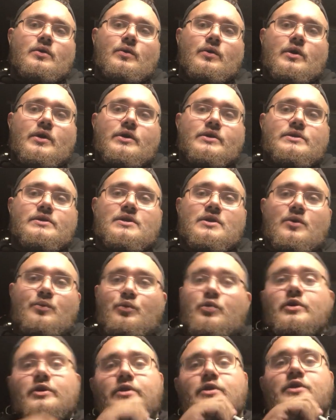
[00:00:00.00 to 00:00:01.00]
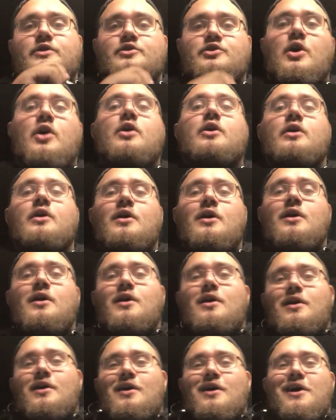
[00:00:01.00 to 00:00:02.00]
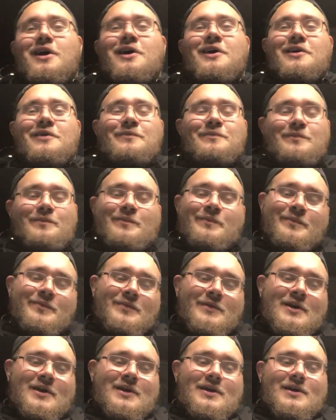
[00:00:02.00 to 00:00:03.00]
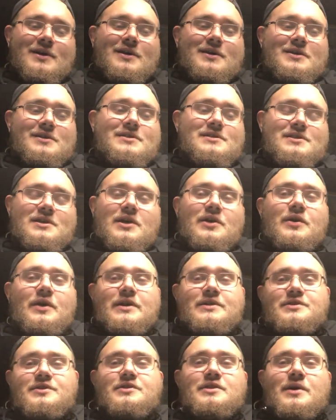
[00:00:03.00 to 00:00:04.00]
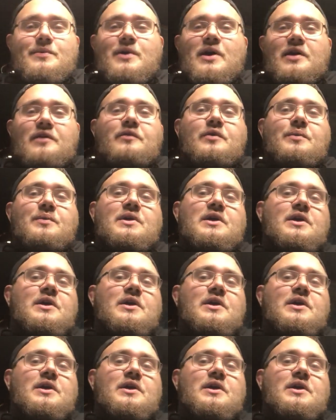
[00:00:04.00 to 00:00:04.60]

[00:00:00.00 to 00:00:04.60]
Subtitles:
was completely junk. Um, so I took that back from